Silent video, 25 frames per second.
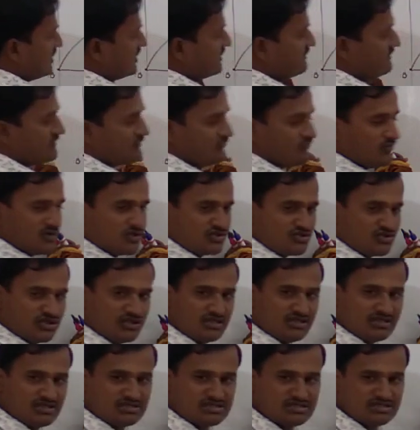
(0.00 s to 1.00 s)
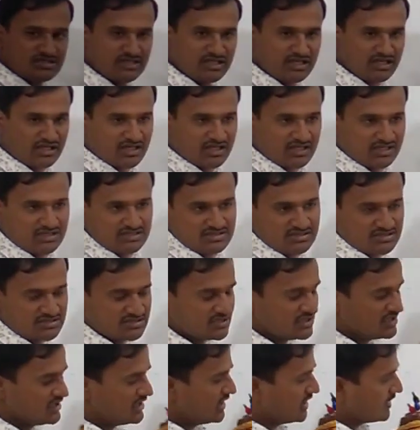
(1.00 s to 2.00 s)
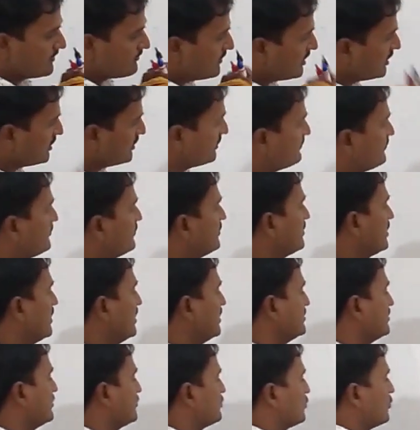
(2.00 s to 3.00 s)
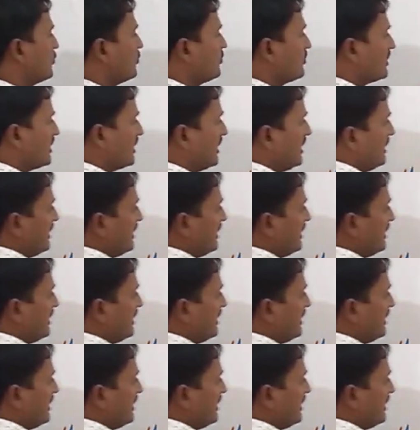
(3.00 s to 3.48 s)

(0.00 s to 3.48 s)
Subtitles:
given function is increasing. But if you take the total